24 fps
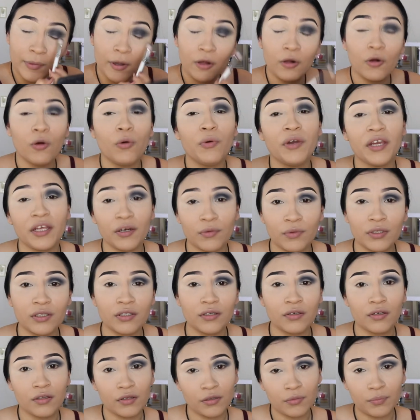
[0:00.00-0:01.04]
I'll go in with
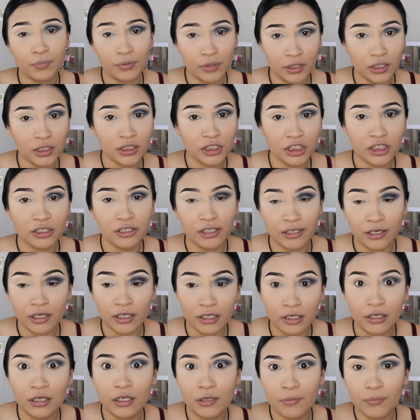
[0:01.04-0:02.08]
another brush, a
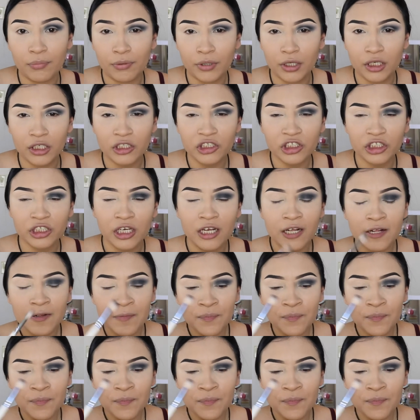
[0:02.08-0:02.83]
clean brush,